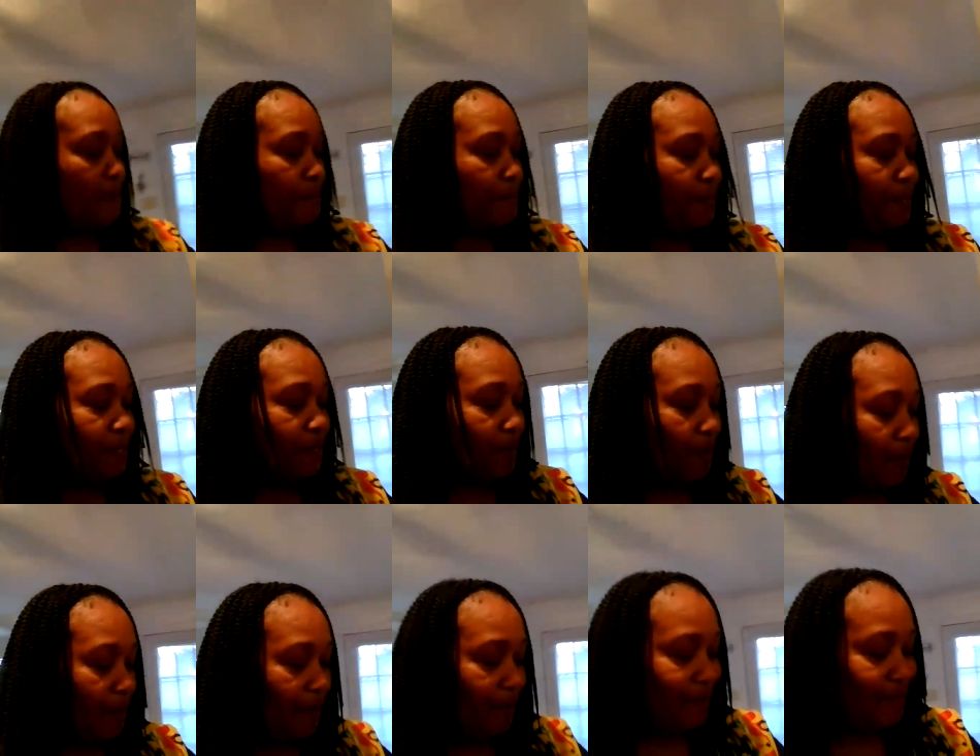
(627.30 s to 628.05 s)

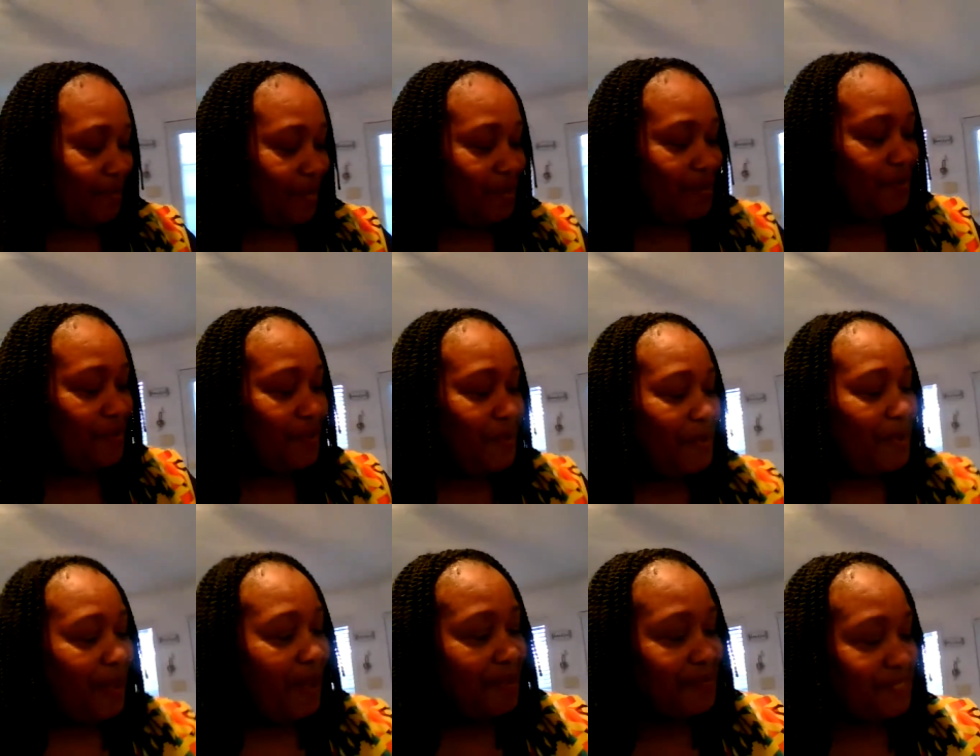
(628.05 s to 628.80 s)
because
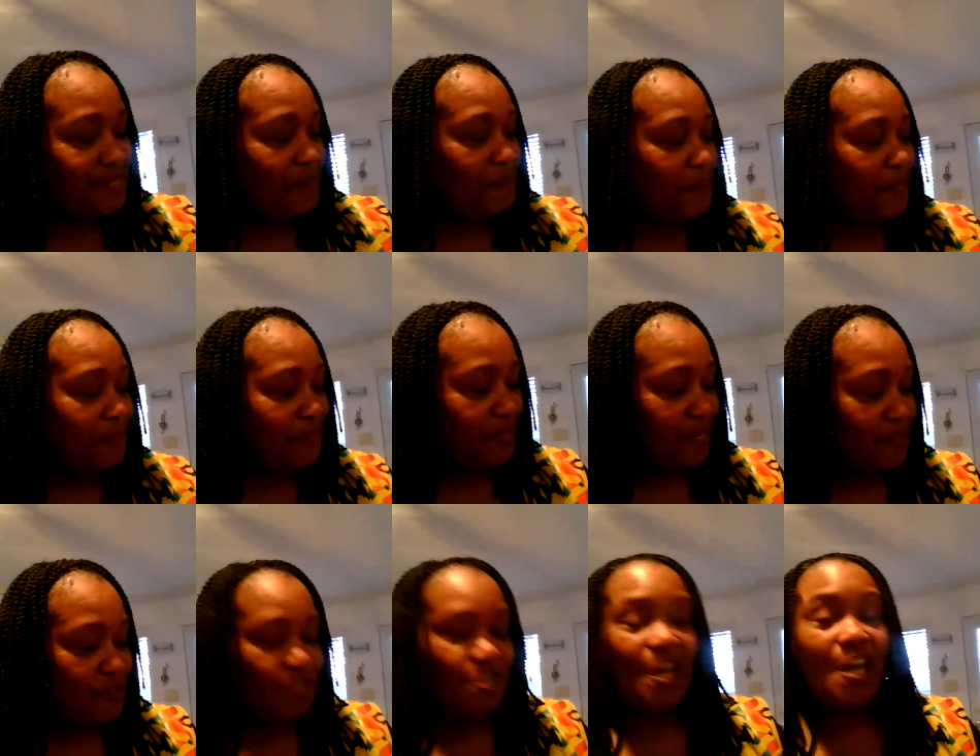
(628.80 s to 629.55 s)
some of
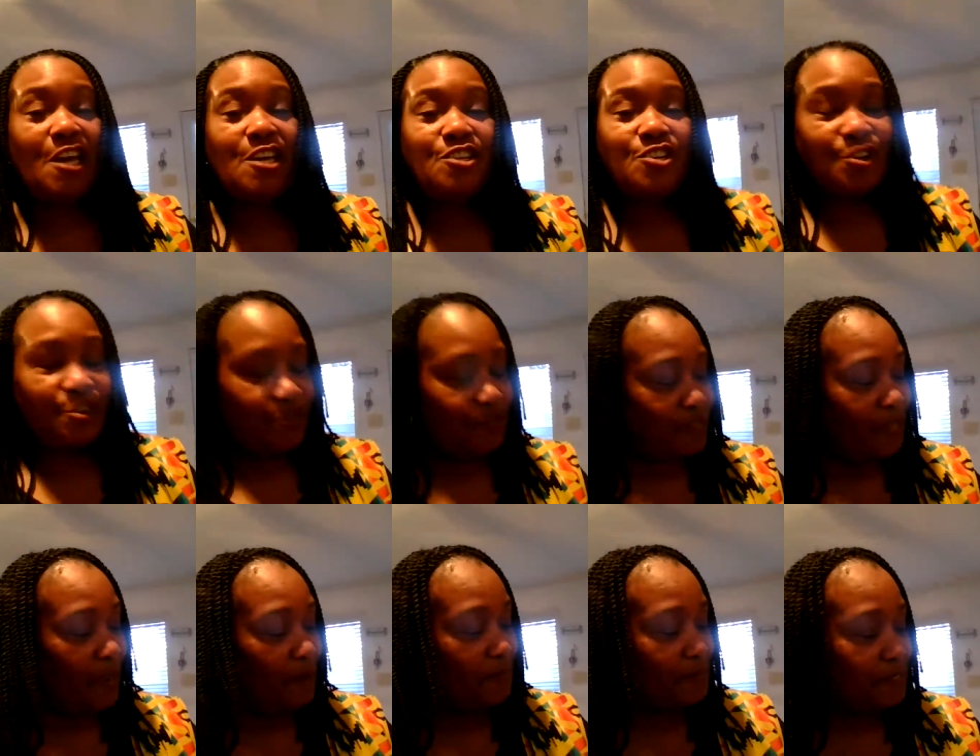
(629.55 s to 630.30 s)
the teachers
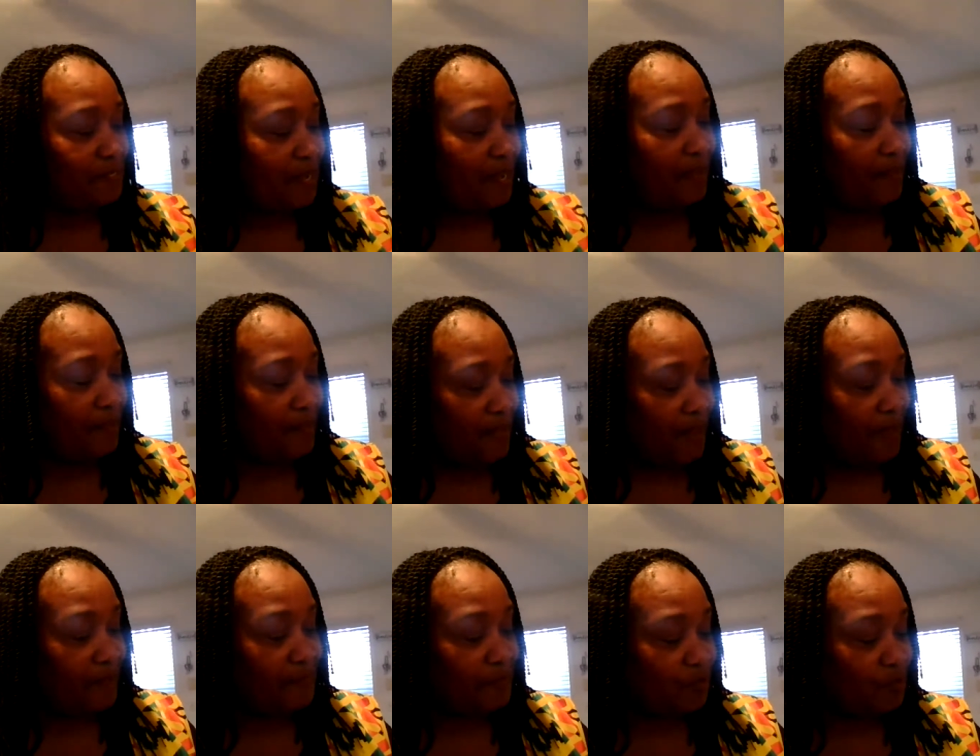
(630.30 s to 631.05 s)
that was
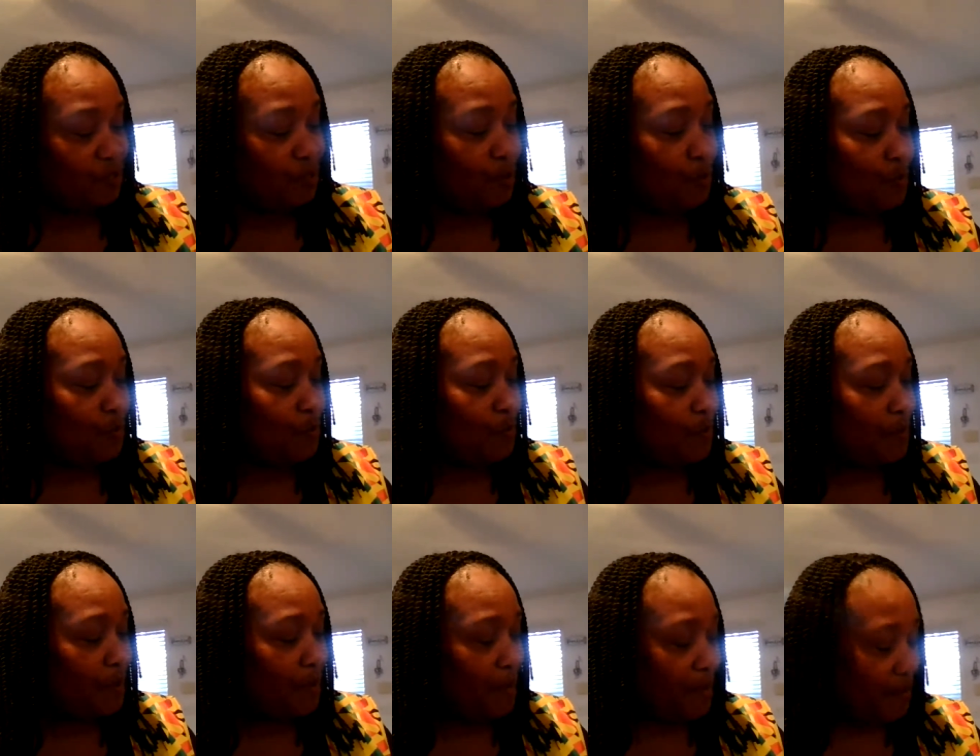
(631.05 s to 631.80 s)
at the school,
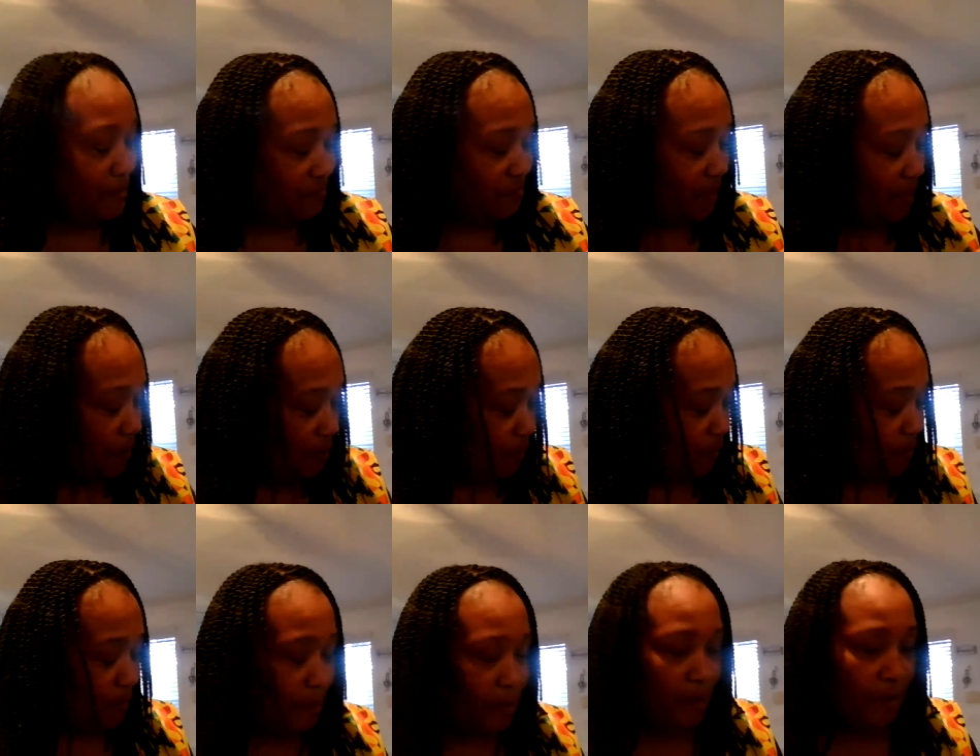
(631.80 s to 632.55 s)
they
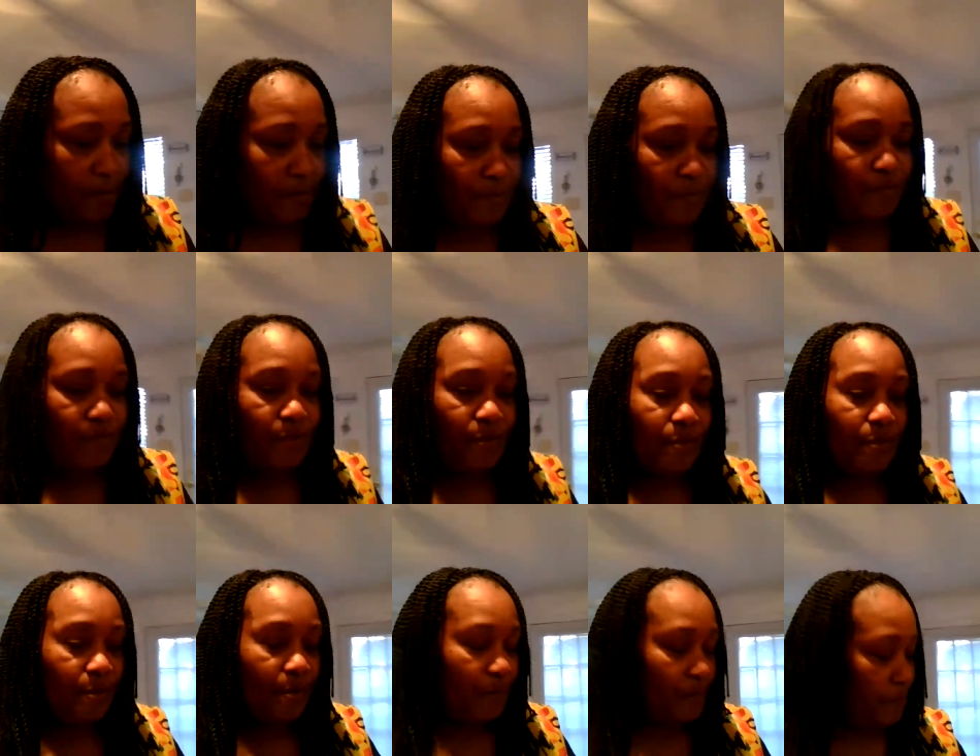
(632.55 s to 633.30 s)
would
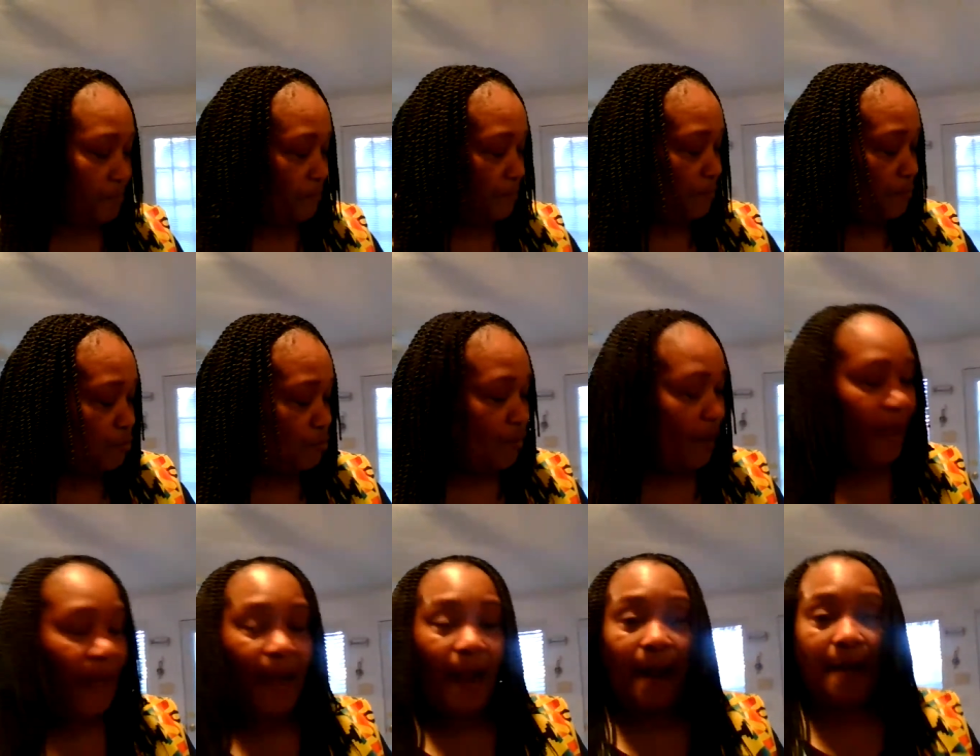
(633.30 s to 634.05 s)

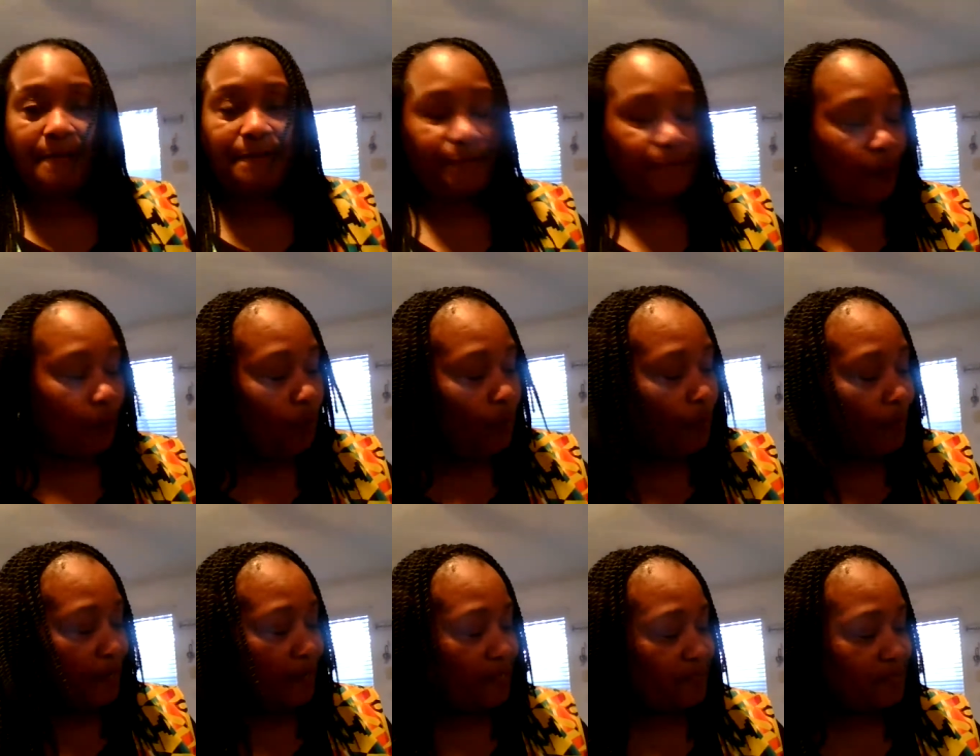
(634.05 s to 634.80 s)
try our
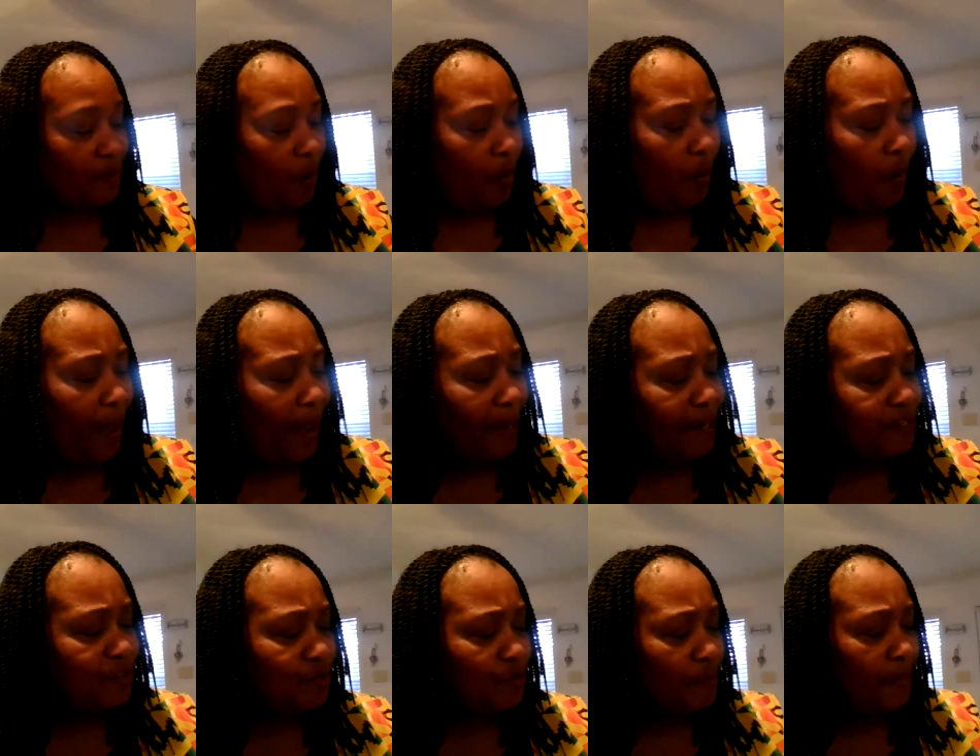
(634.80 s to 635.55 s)
food and they say, oh, how
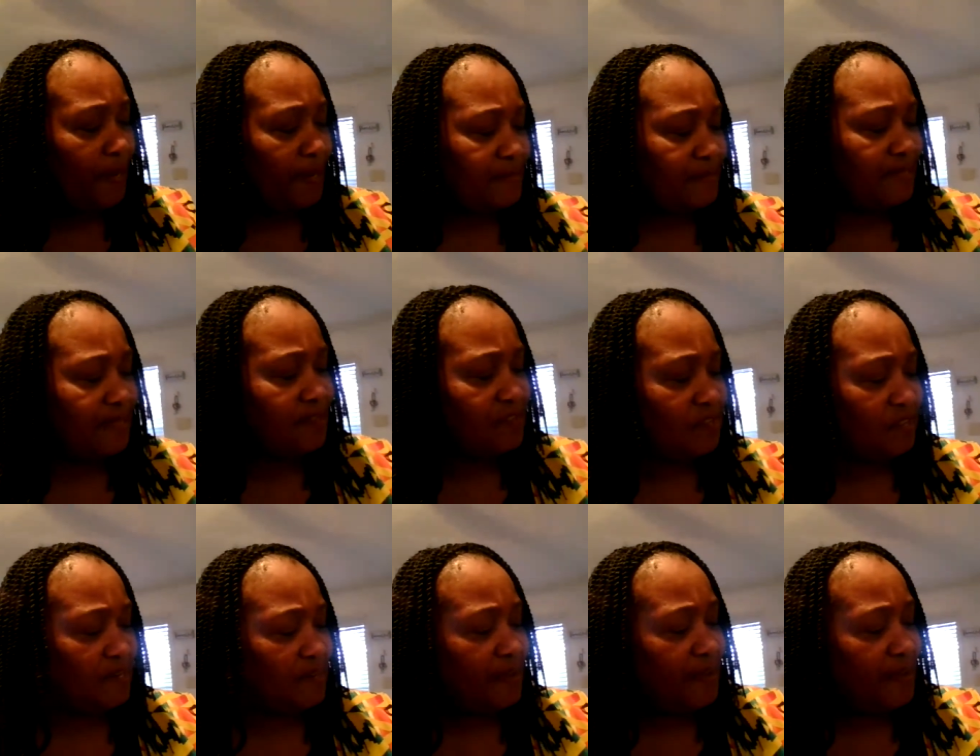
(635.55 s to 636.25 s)
did you make this?